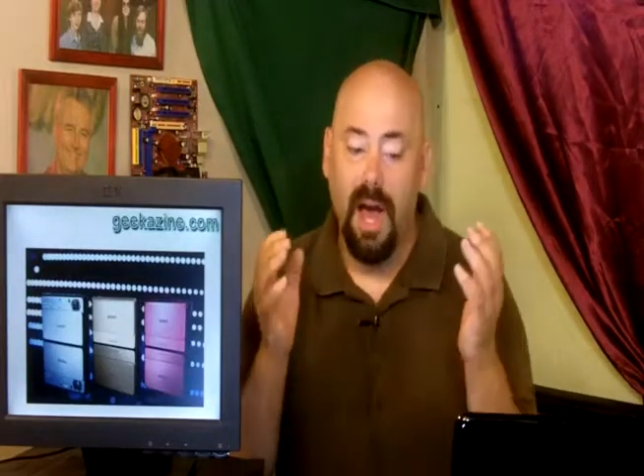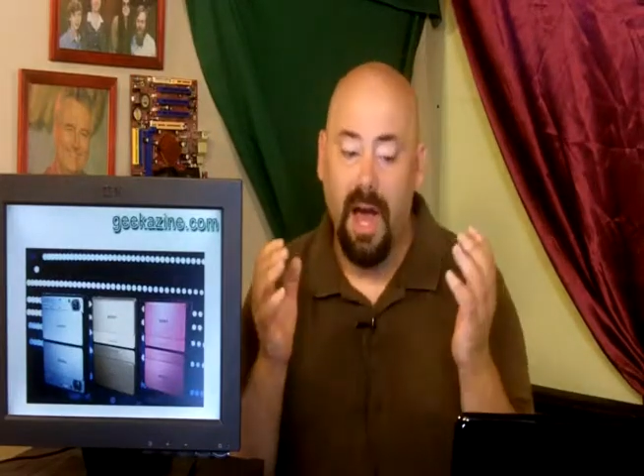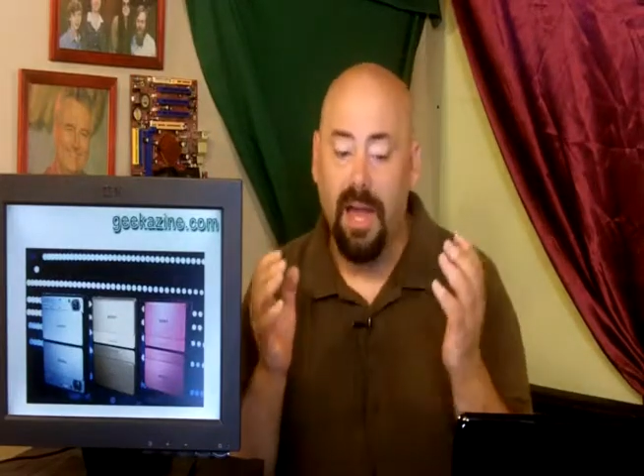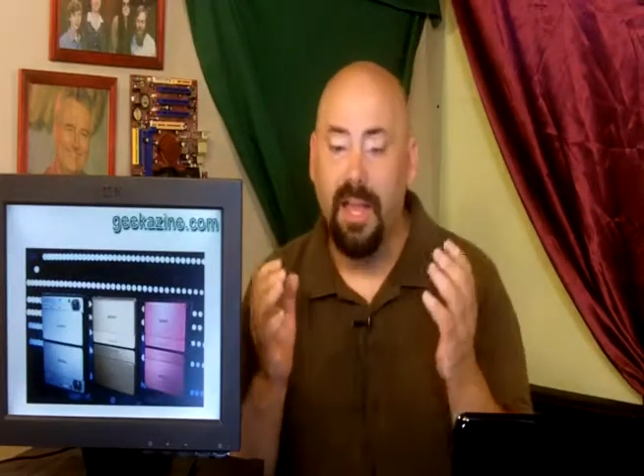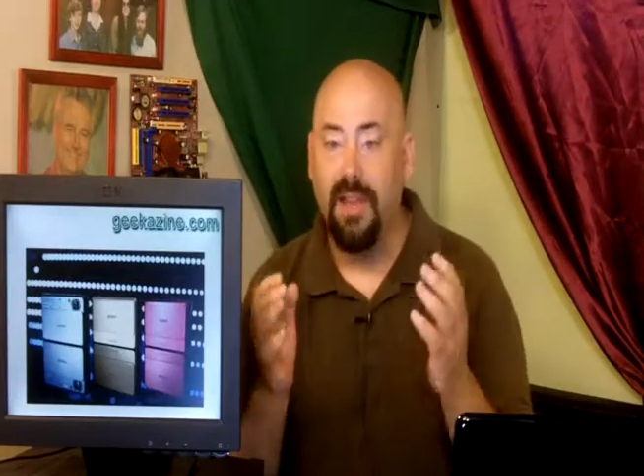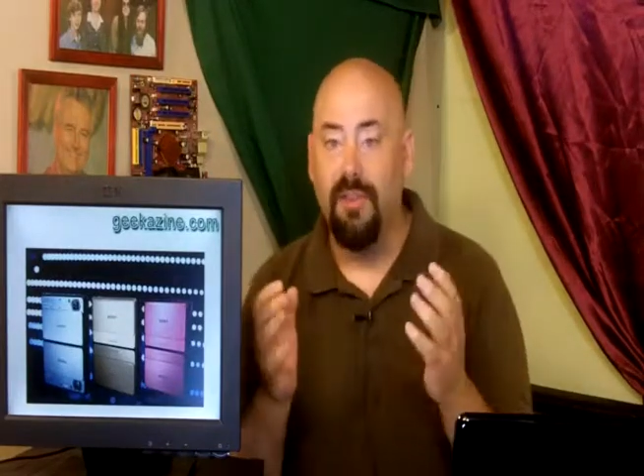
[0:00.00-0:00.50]

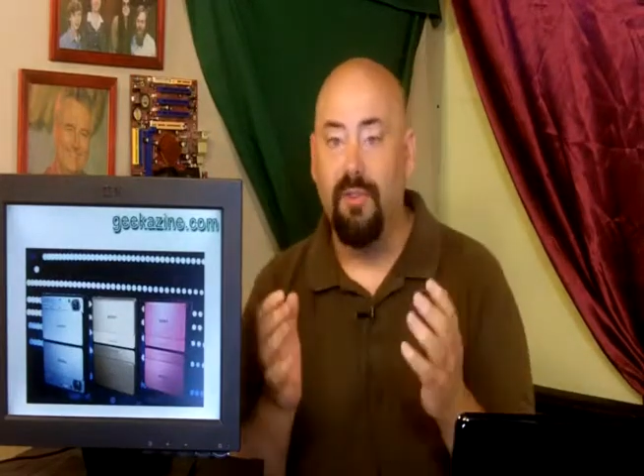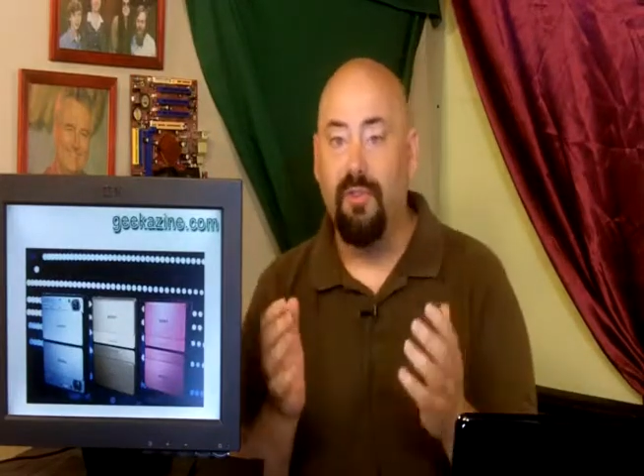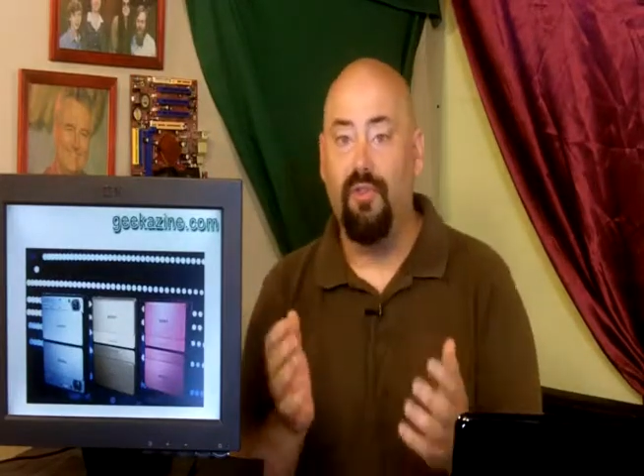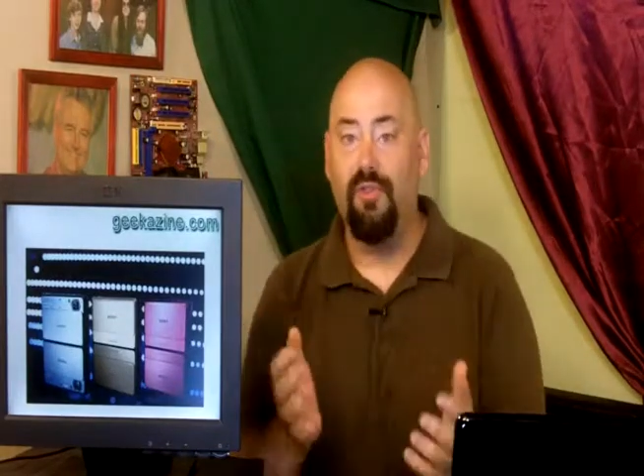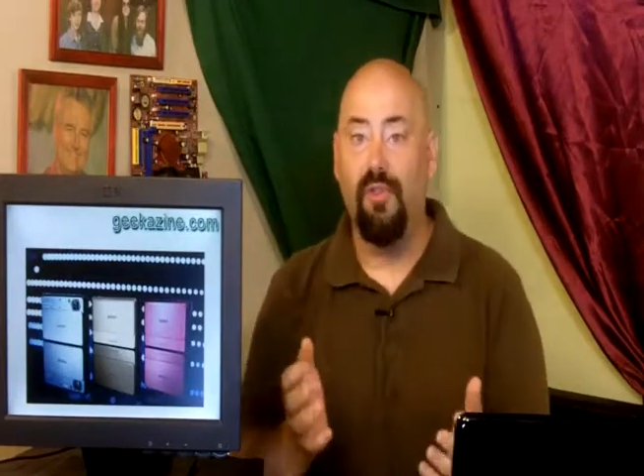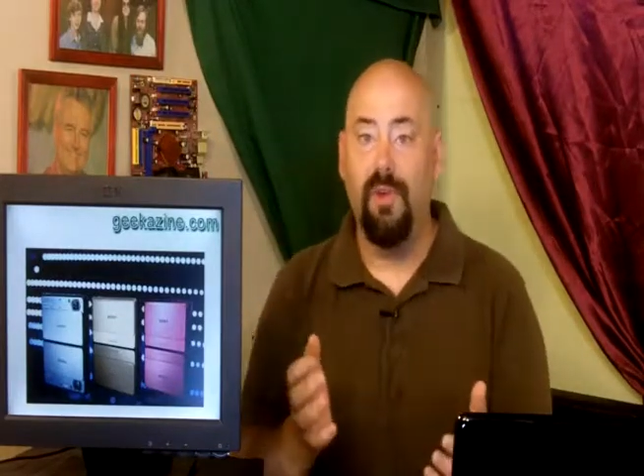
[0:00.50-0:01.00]
It can do
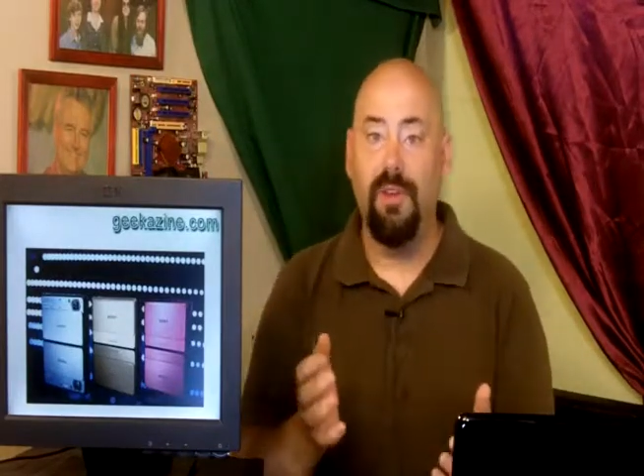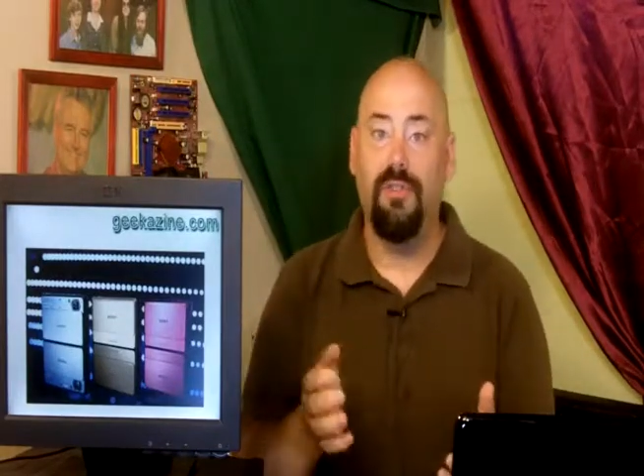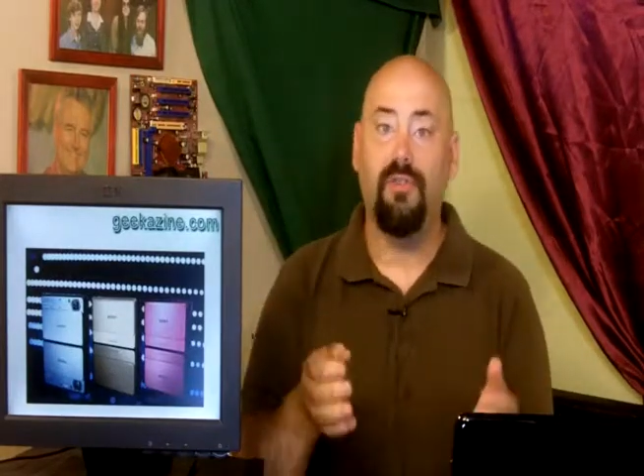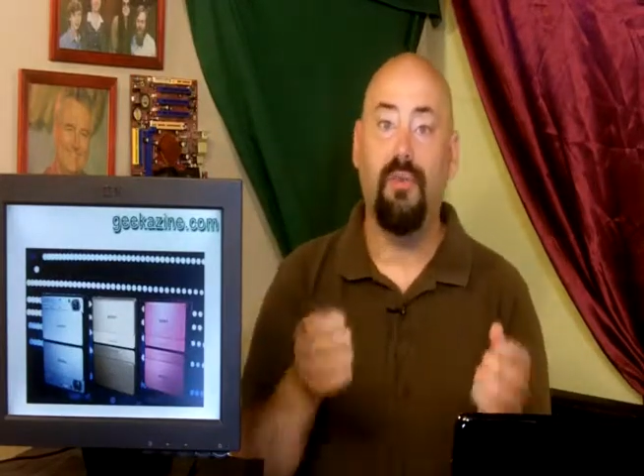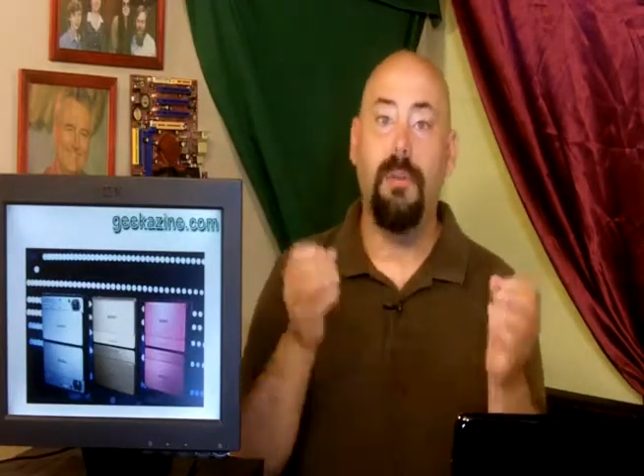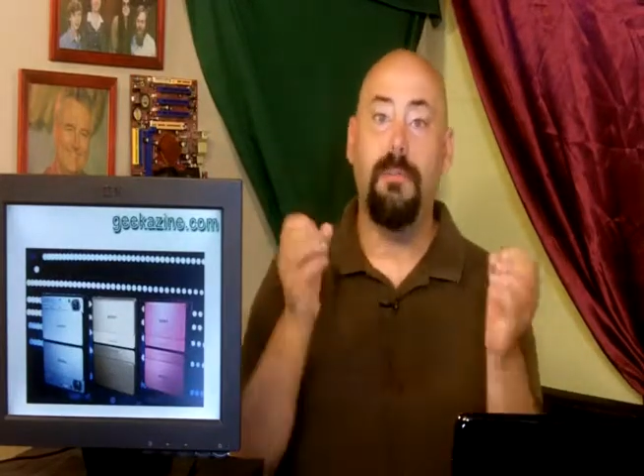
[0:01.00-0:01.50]
shooting
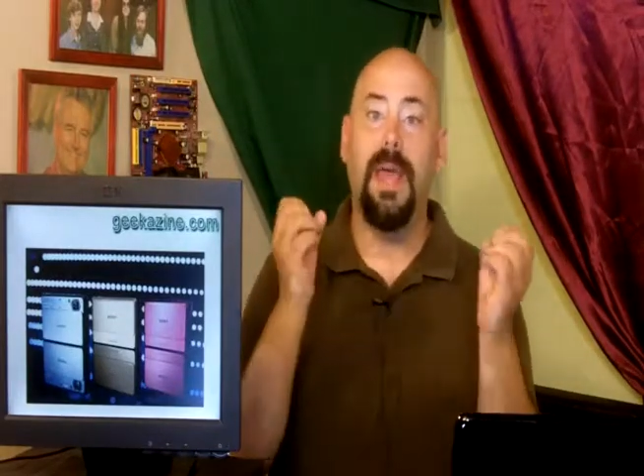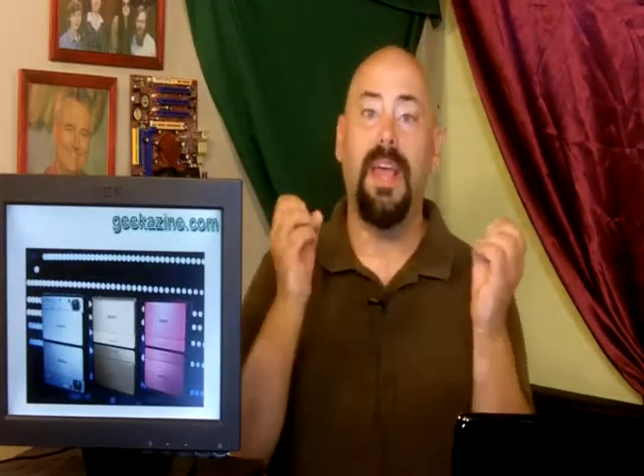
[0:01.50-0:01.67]
sweep.